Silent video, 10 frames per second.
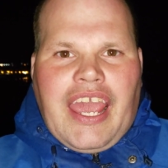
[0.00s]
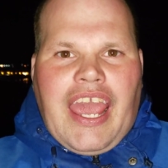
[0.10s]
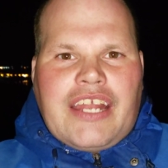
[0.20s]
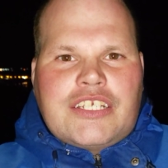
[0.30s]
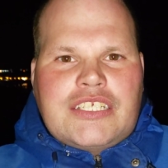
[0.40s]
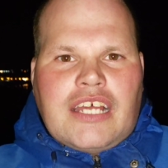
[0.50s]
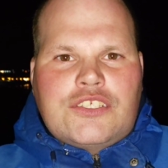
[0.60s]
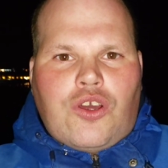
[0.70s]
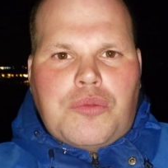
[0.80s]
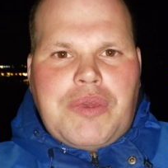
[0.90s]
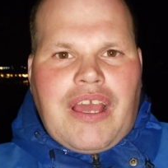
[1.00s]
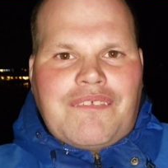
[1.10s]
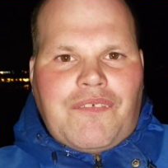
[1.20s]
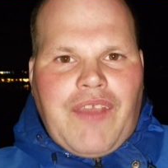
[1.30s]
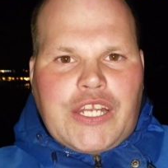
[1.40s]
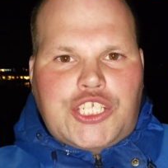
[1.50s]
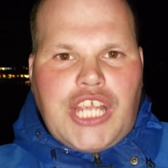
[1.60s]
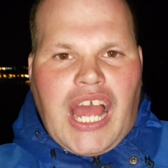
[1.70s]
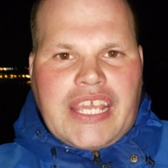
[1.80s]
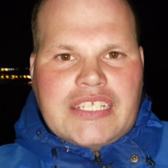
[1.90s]
And the sun's going to become a red
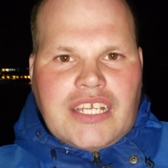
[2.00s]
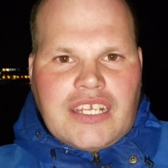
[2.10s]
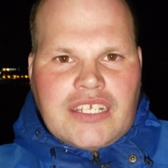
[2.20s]
giant